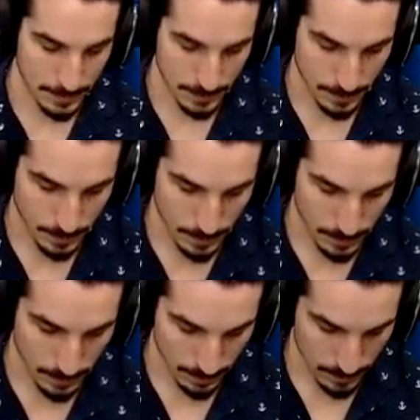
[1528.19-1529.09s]

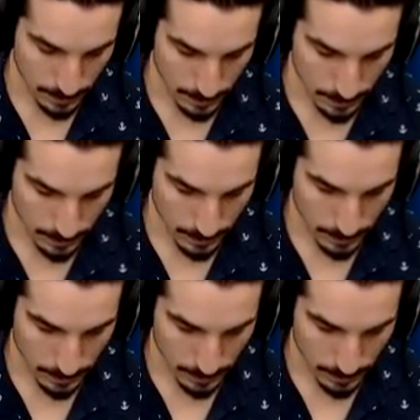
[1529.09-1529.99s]

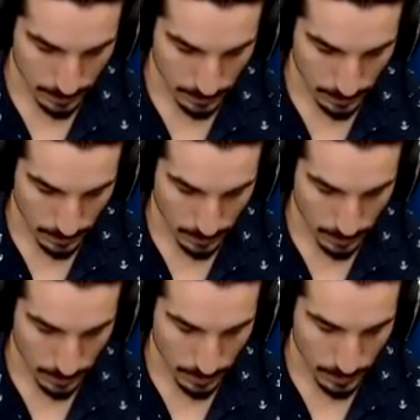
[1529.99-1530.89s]

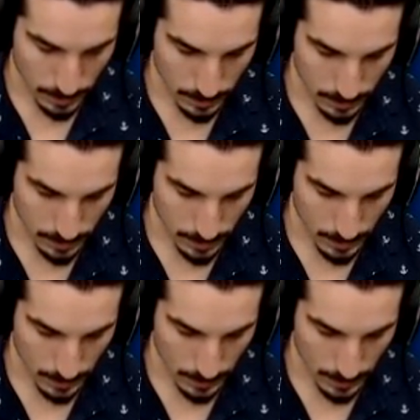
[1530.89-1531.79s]

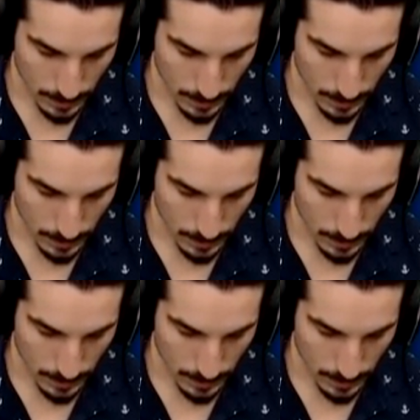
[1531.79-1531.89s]
Nobody speaks.